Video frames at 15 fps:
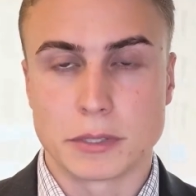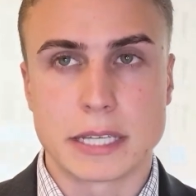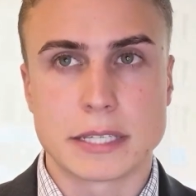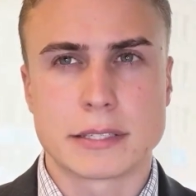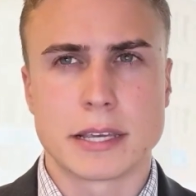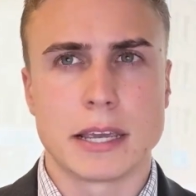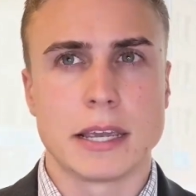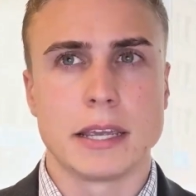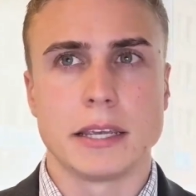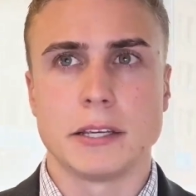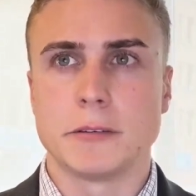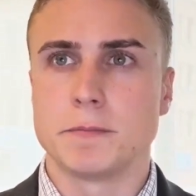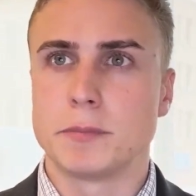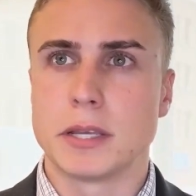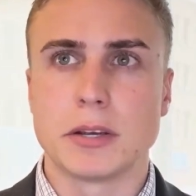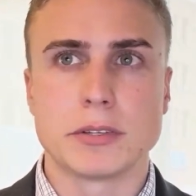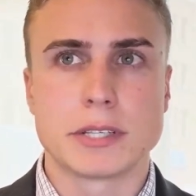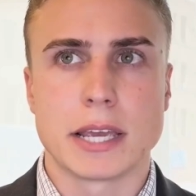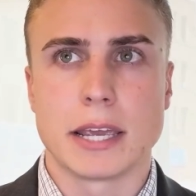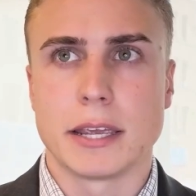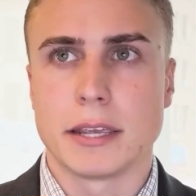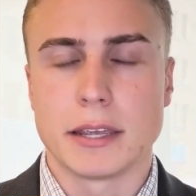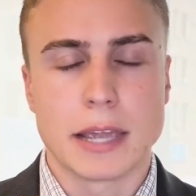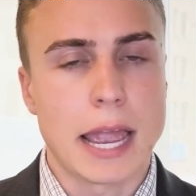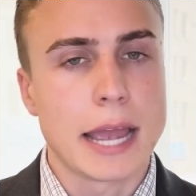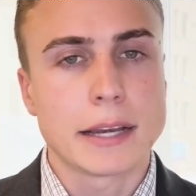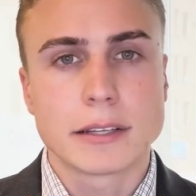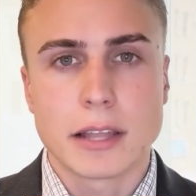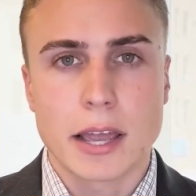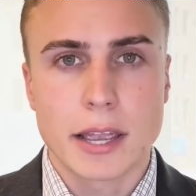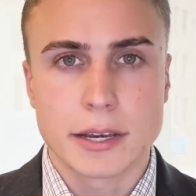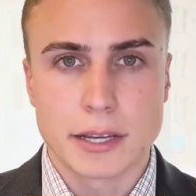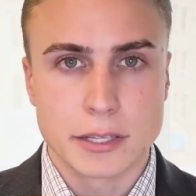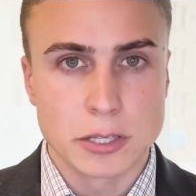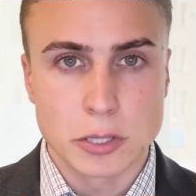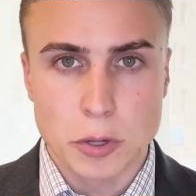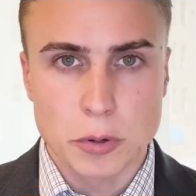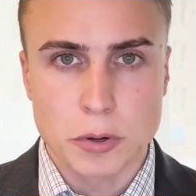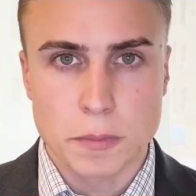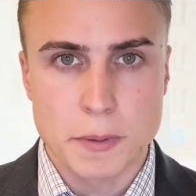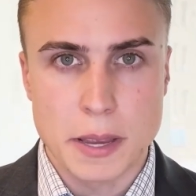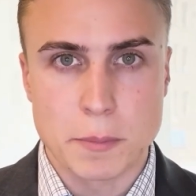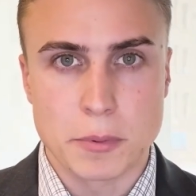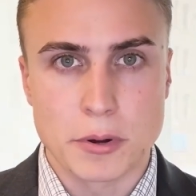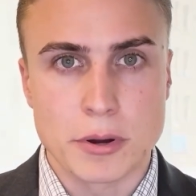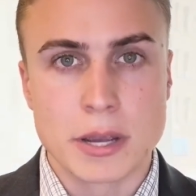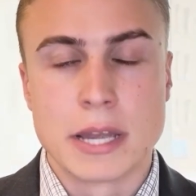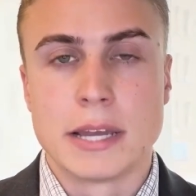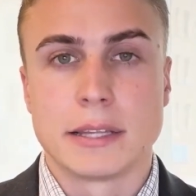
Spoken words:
Let's say there's a headline in the local paper